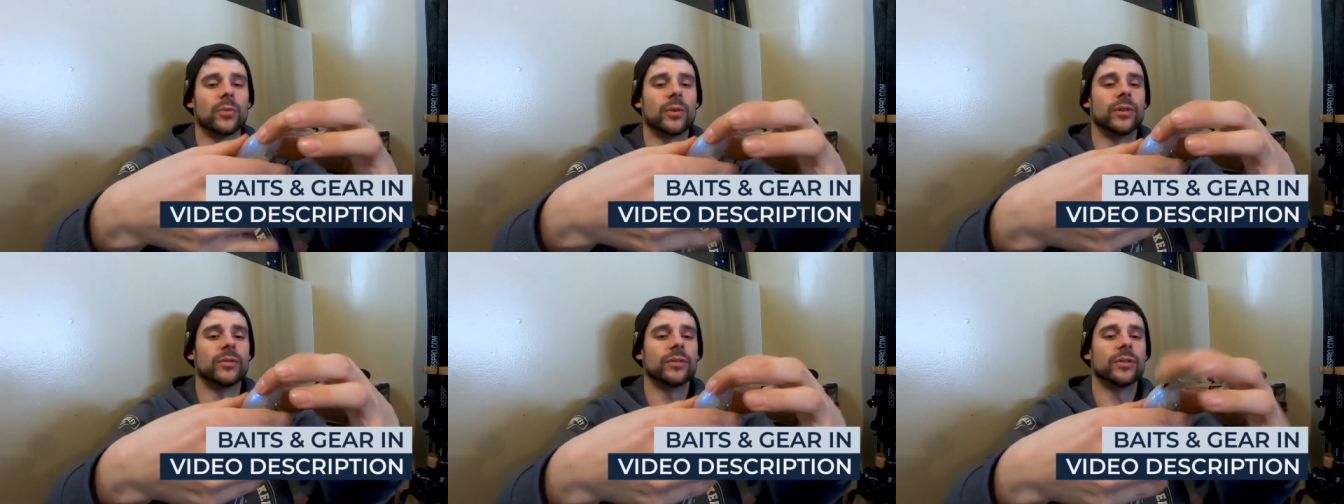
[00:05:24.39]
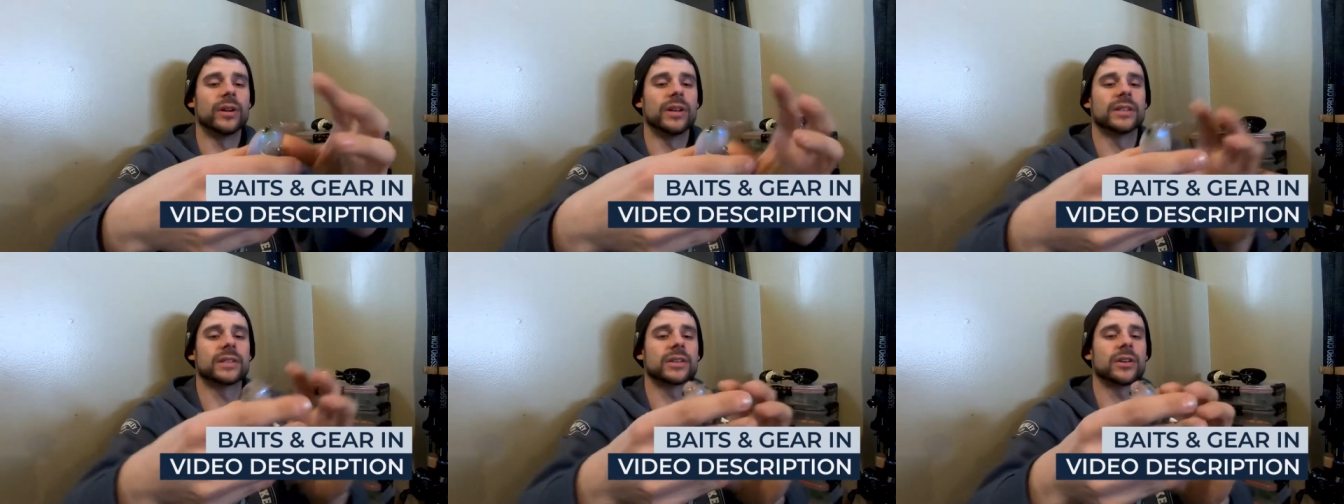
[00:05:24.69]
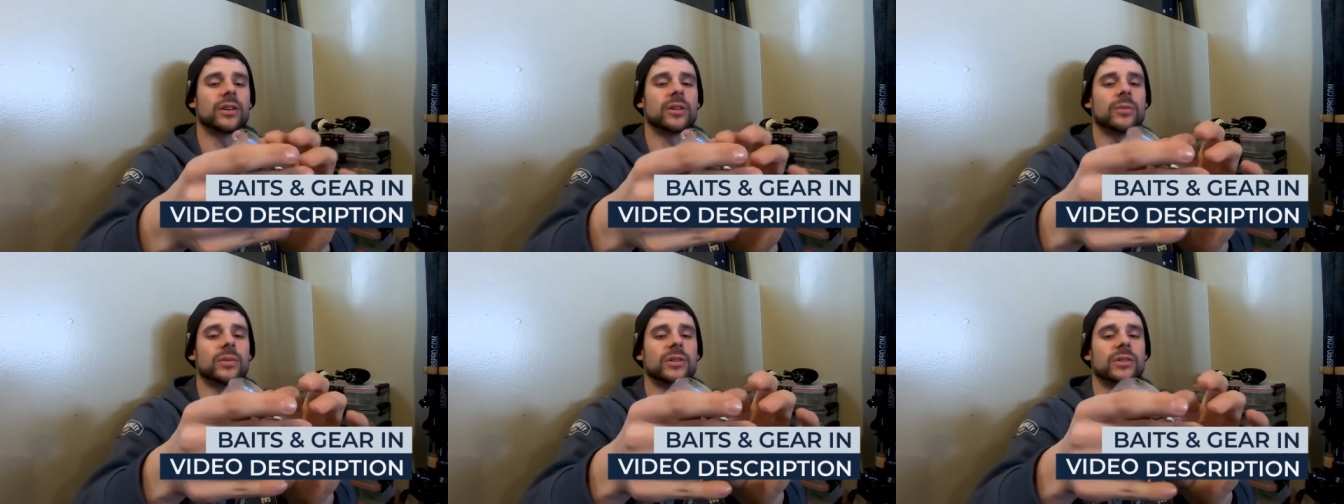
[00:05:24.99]
river. It's
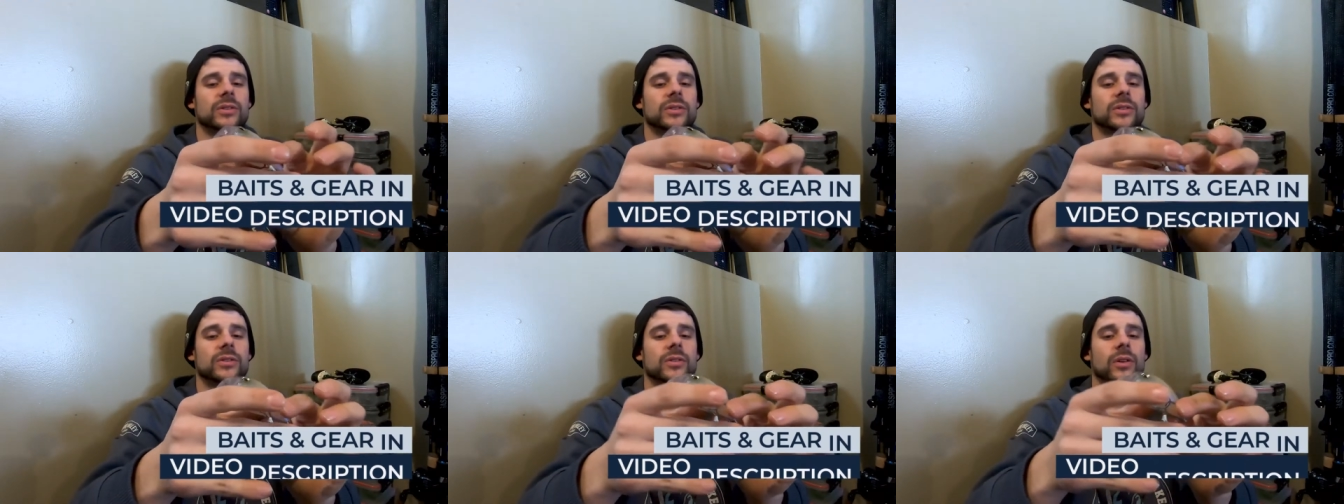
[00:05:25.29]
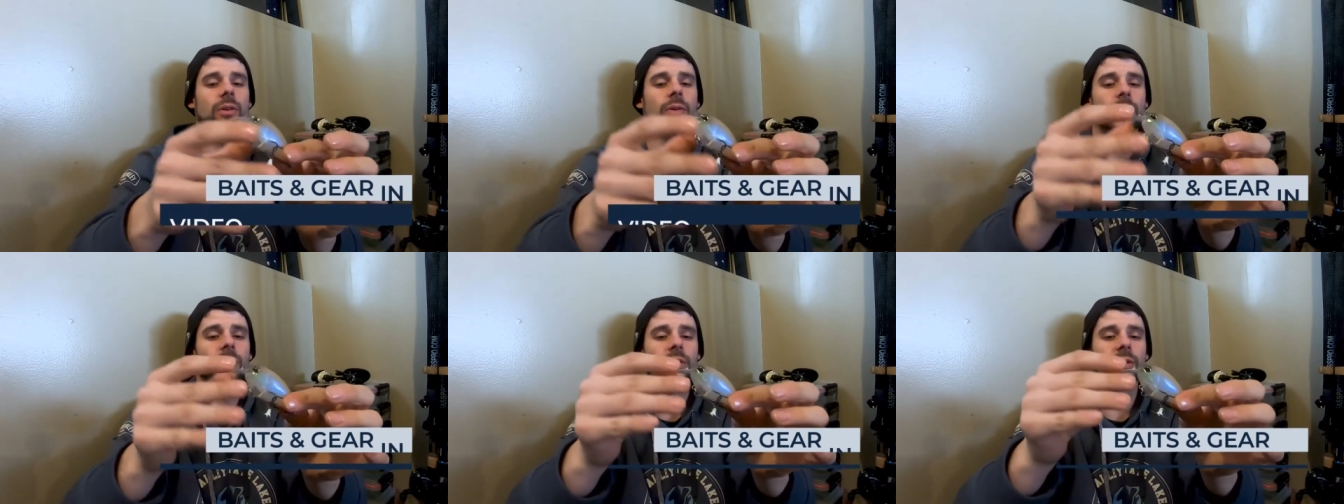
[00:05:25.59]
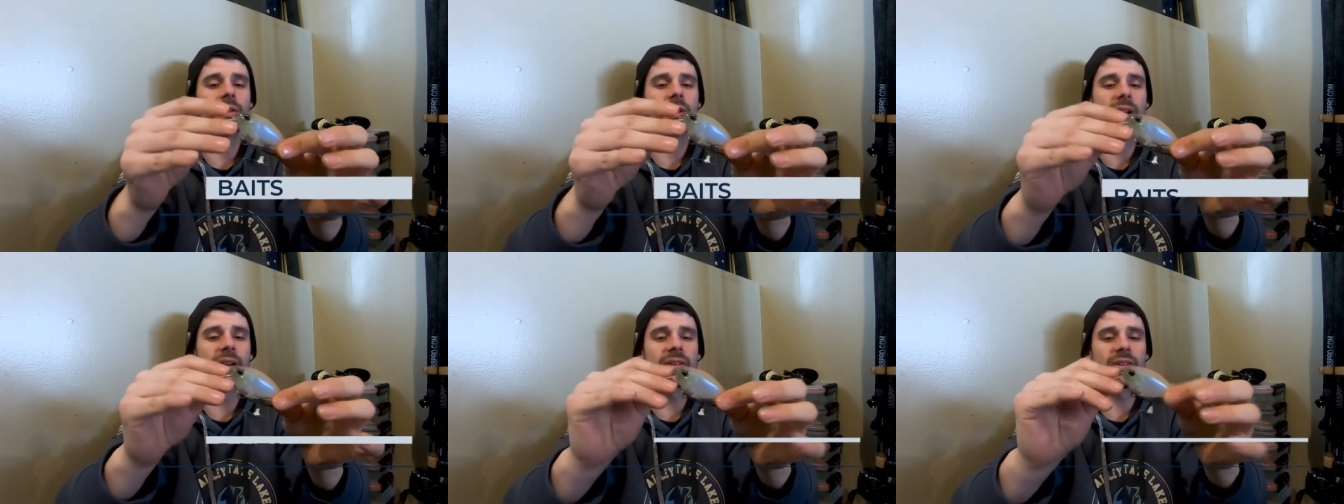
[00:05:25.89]
going to be so
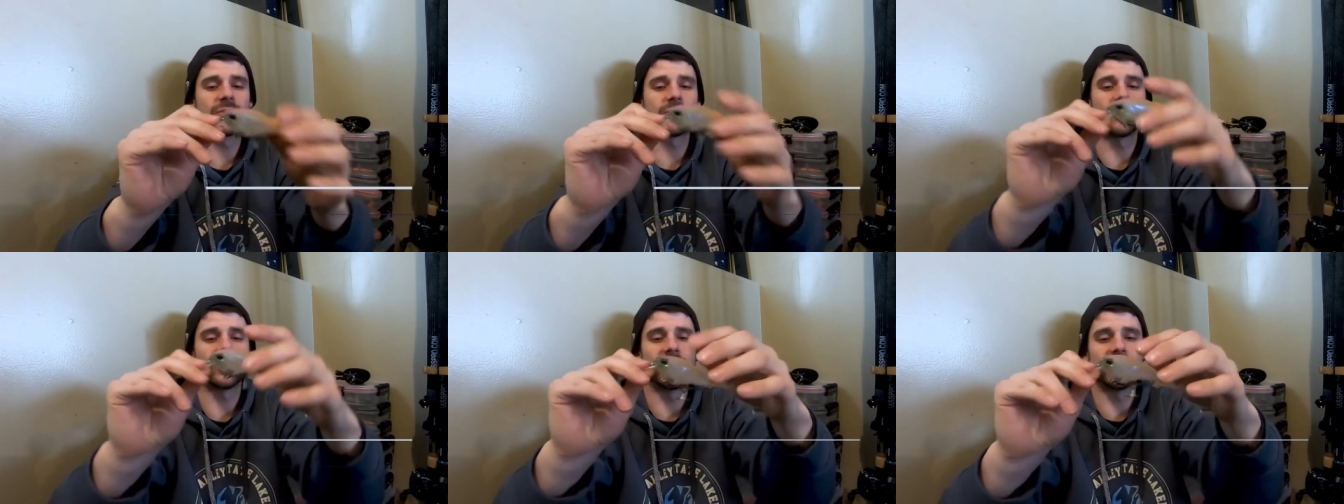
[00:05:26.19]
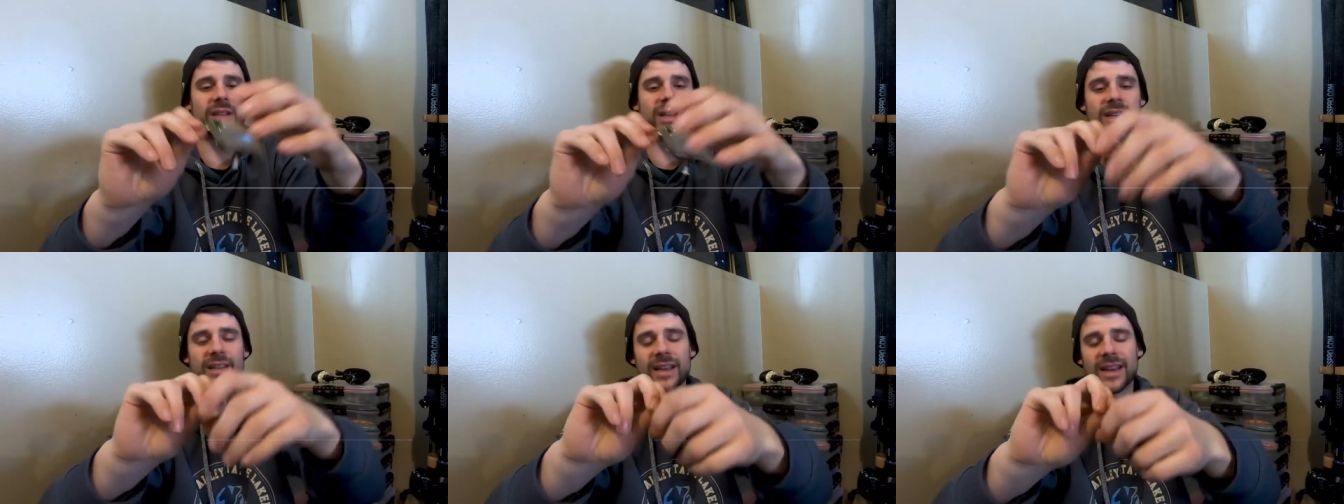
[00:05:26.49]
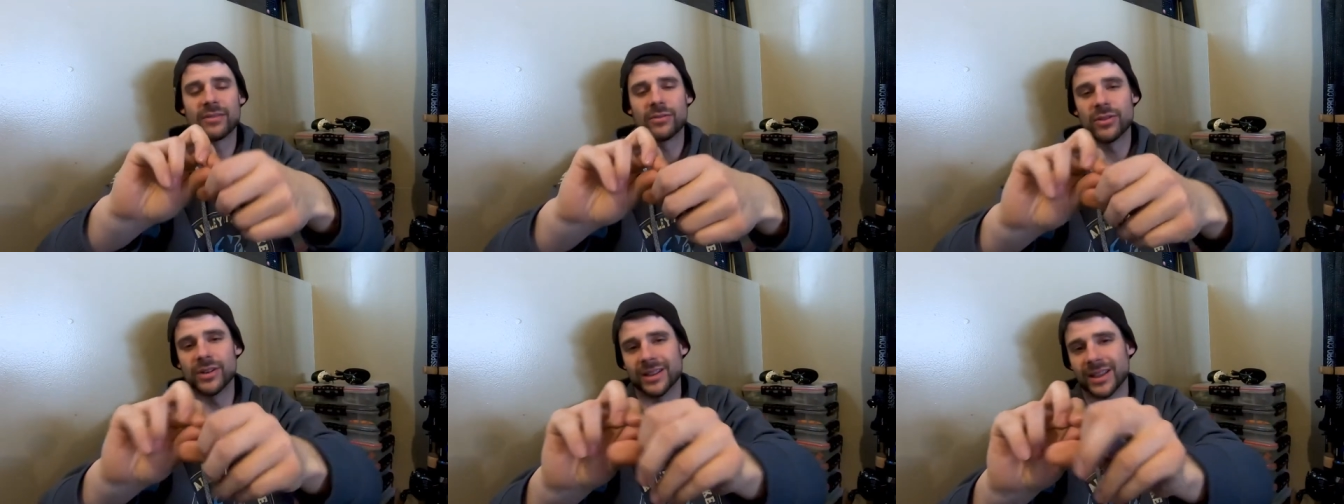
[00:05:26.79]
good. I just really like it.
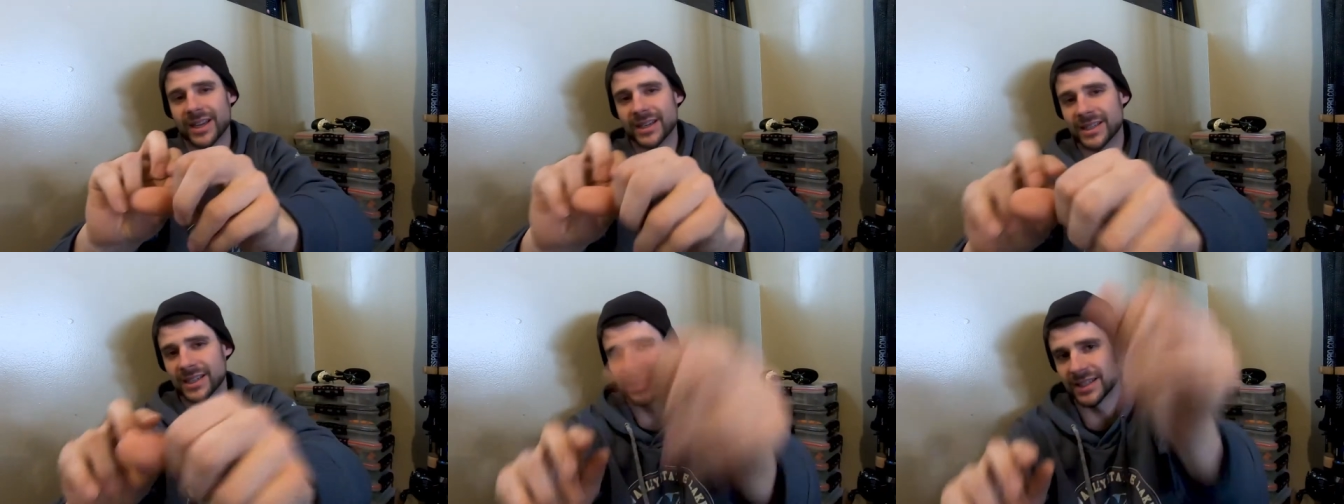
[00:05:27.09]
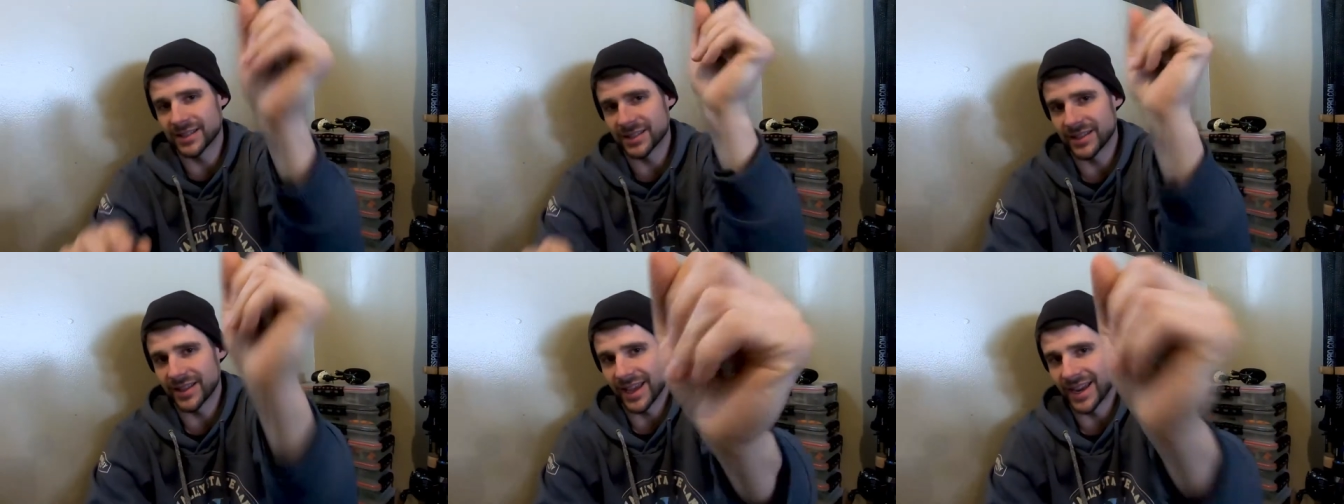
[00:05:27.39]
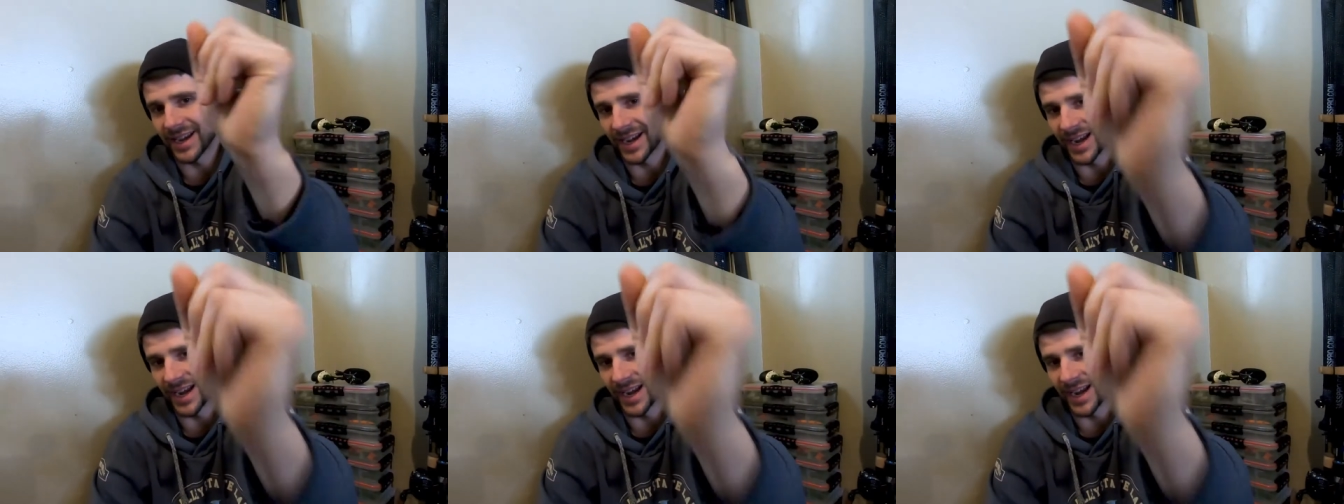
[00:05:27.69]
I really liked it because of that